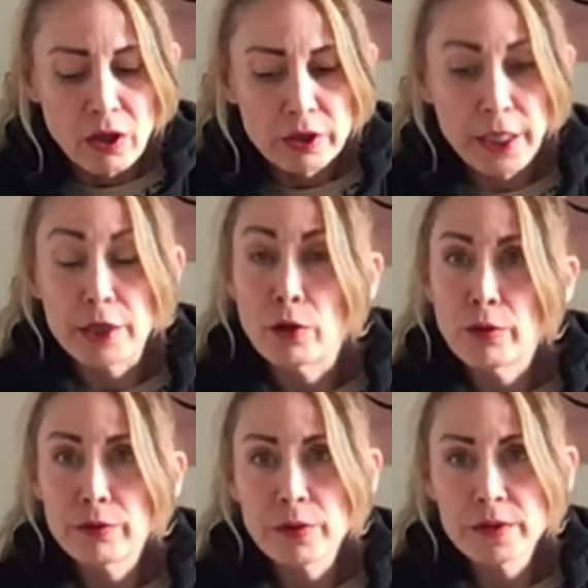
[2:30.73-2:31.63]
like go
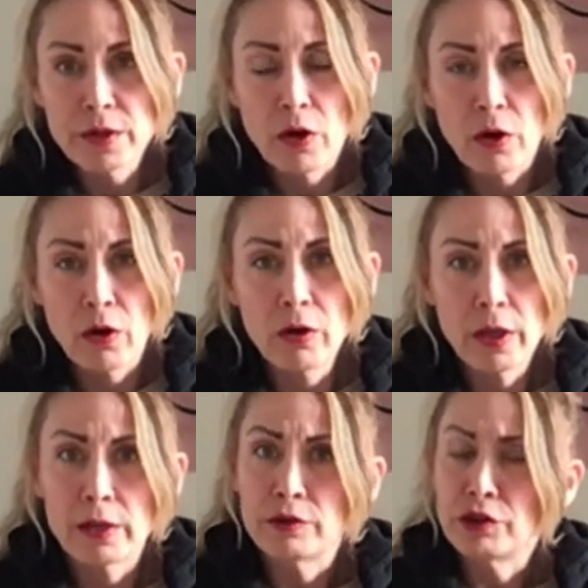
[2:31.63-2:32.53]
through this haul
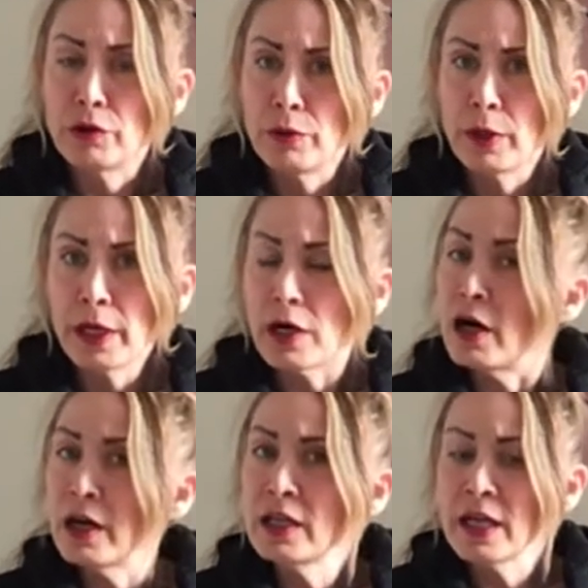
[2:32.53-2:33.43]
and show you what I got.